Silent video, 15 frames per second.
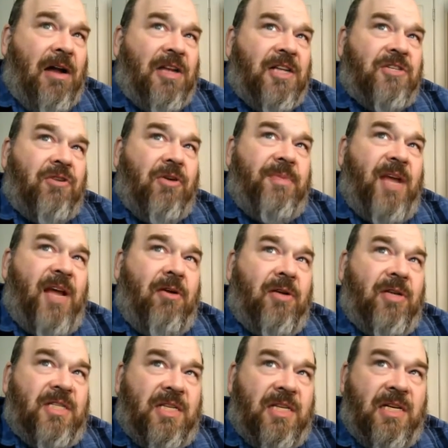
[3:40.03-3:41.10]
nondescript
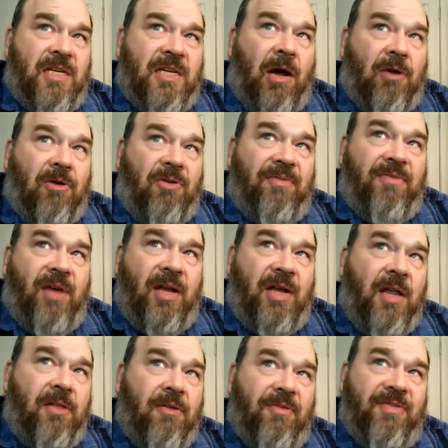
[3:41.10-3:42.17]
heiress and daughter of
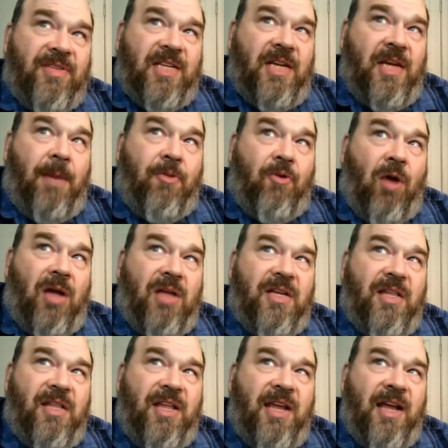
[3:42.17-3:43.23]
another of his
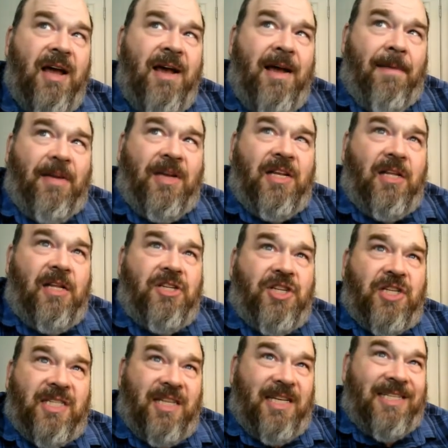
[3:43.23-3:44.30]
inamorata, the
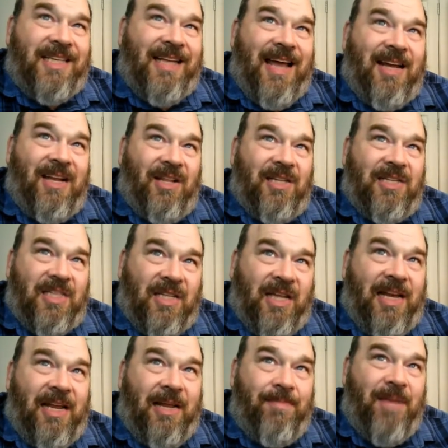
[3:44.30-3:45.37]
deliciously scandalous
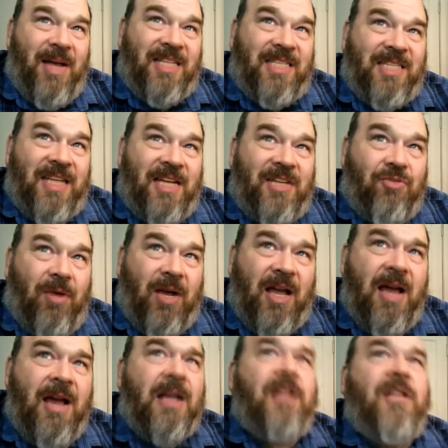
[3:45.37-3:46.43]
Lady Beth Sedgwick,
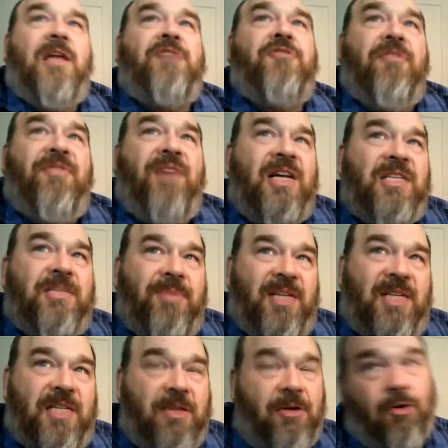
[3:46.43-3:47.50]
collector of
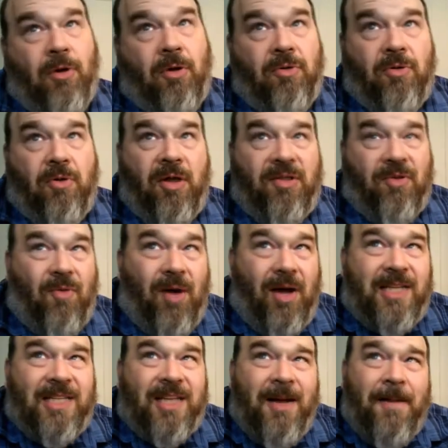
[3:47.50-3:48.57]
husbands, her own or
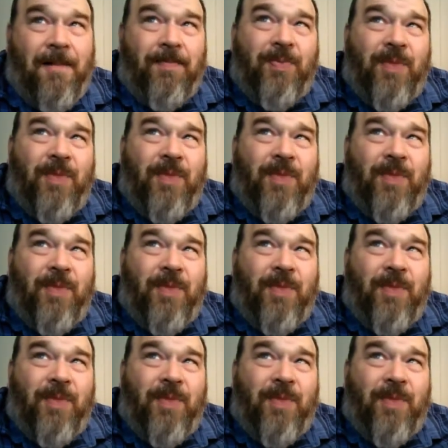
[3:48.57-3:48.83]
otherwise,